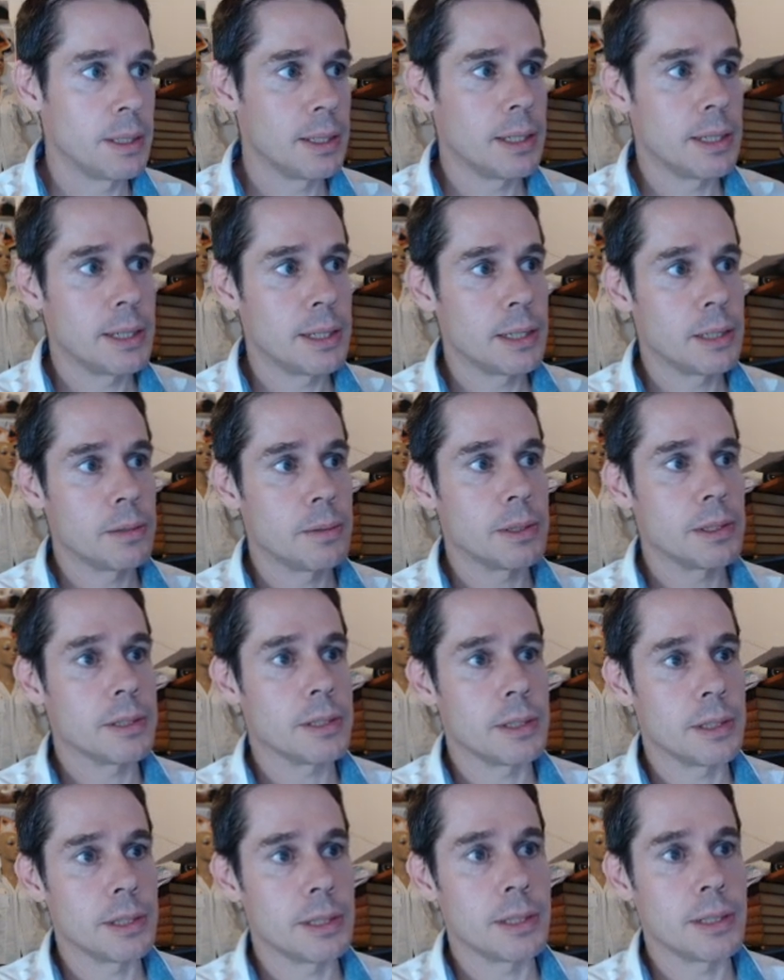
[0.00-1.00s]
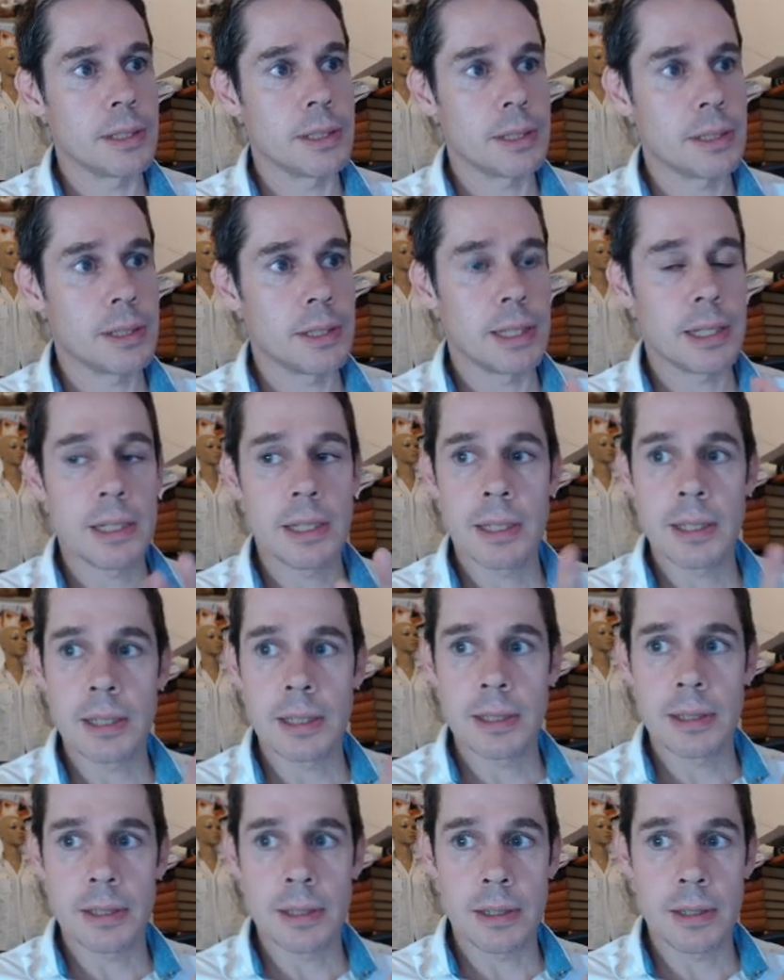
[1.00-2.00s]
and we'll see it
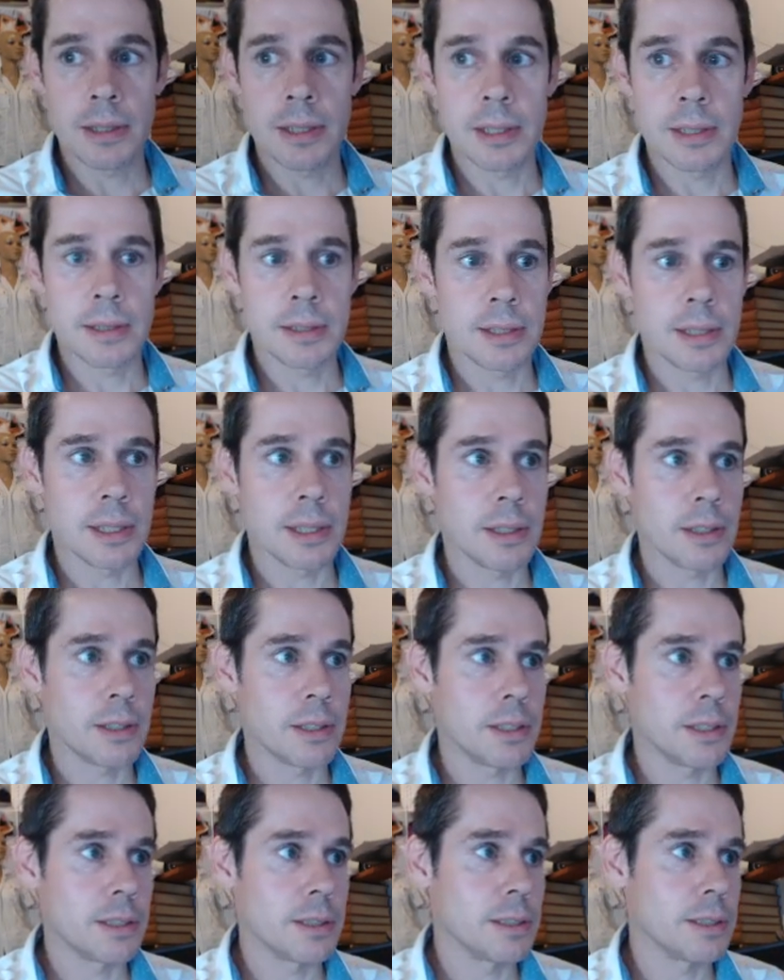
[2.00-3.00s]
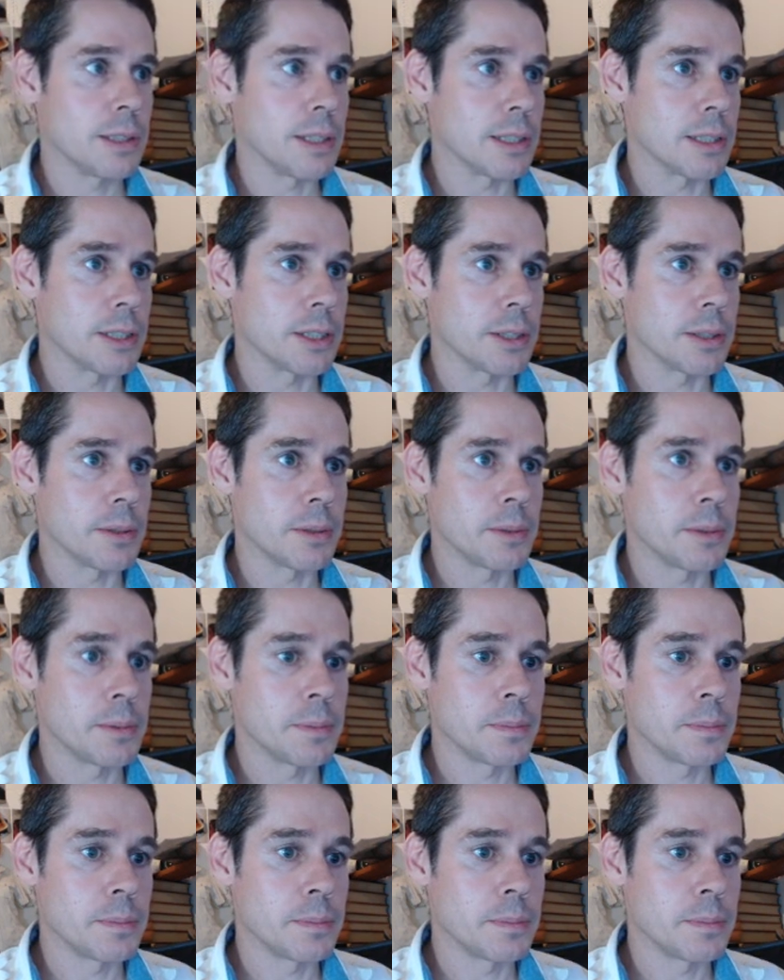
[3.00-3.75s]
allocates and creates our third section.